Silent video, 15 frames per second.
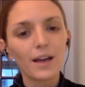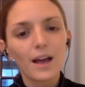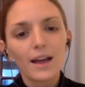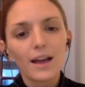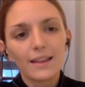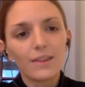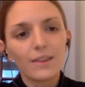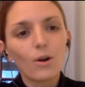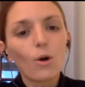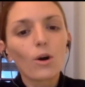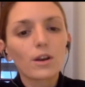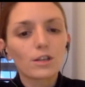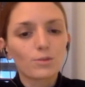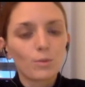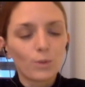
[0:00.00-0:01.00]
in the
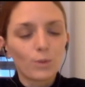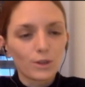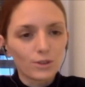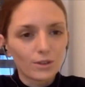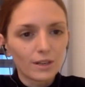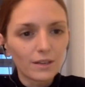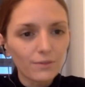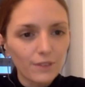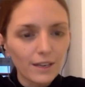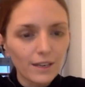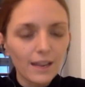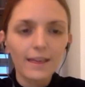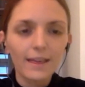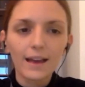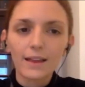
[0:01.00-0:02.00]
orders we want to live in.
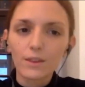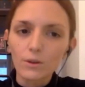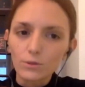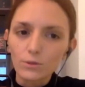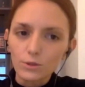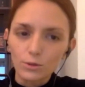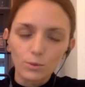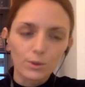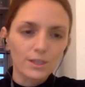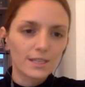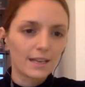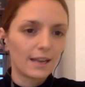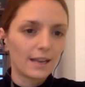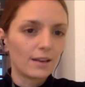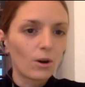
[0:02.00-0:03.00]
And there are those who would
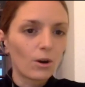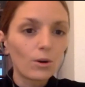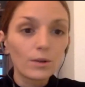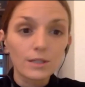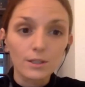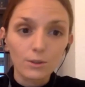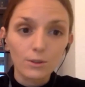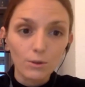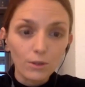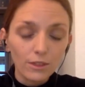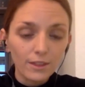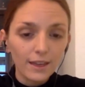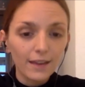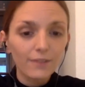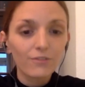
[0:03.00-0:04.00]
say, no, it's a good
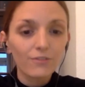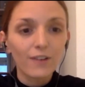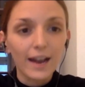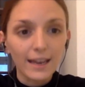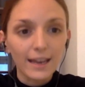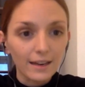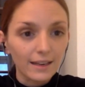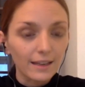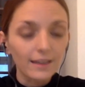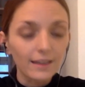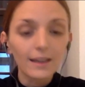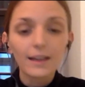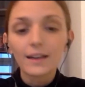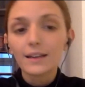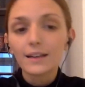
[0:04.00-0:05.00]
thing. Finally,
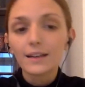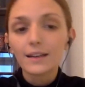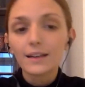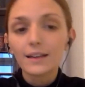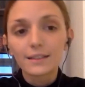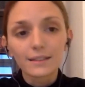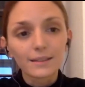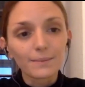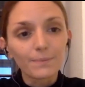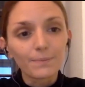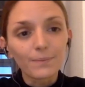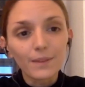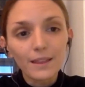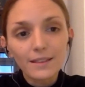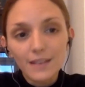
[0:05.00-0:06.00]

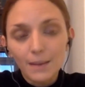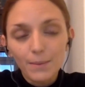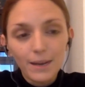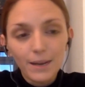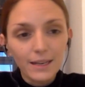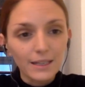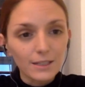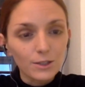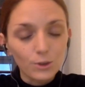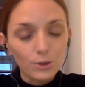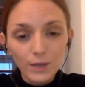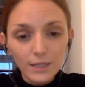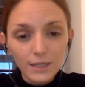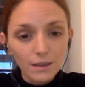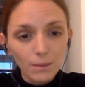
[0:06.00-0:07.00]
somebody is
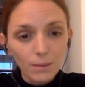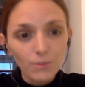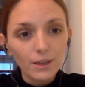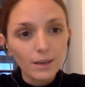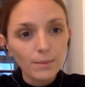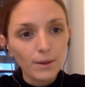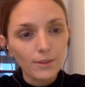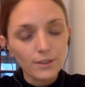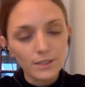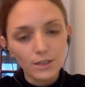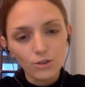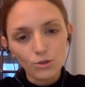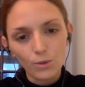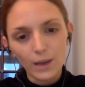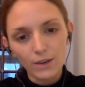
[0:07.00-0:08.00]
doing something about the
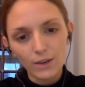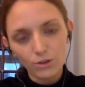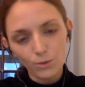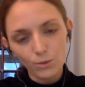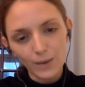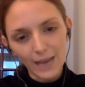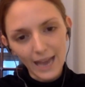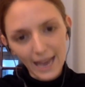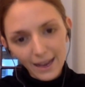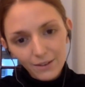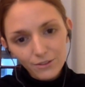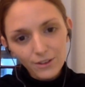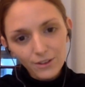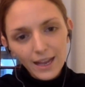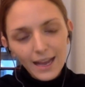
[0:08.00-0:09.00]
situation we have.
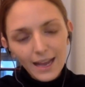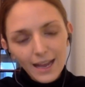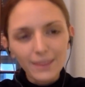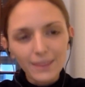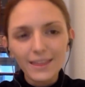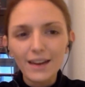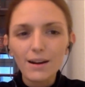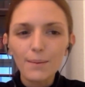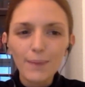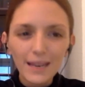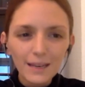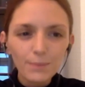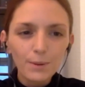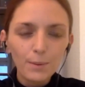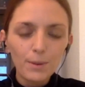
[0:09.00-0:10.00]
But there are many
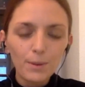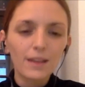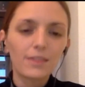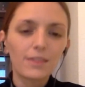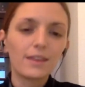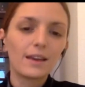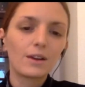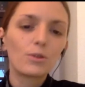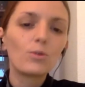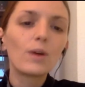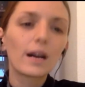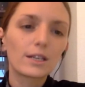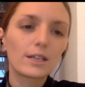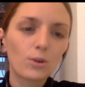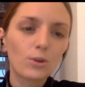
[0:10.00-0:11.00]
people, I think, who
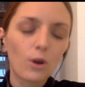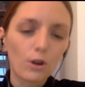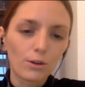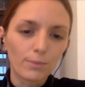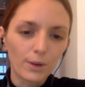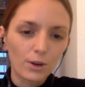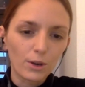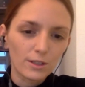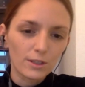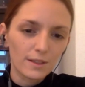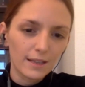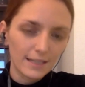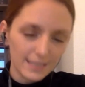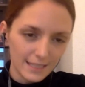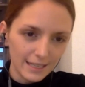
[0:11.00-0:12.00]
are torn, because they
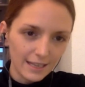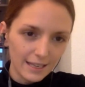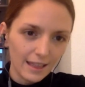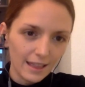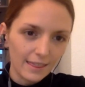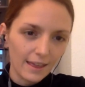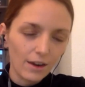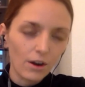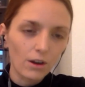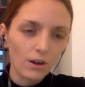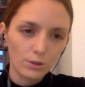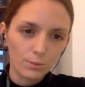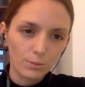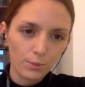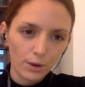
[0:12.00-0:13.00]
see that there are
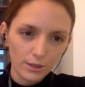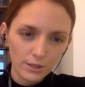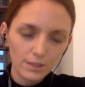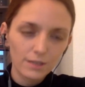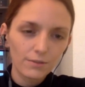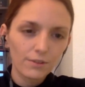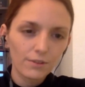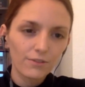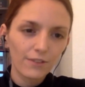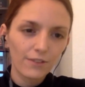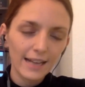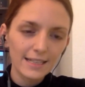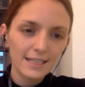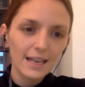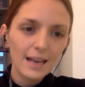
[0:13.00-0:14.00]
also positive
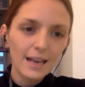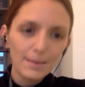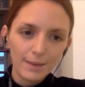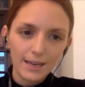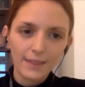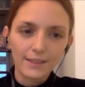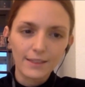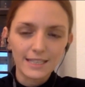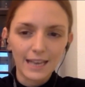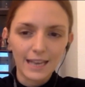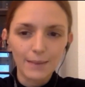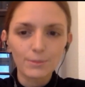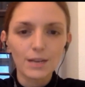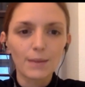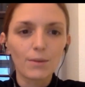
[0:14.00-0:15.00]
effects. But at the same
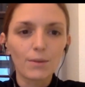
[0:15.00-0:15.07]
time, of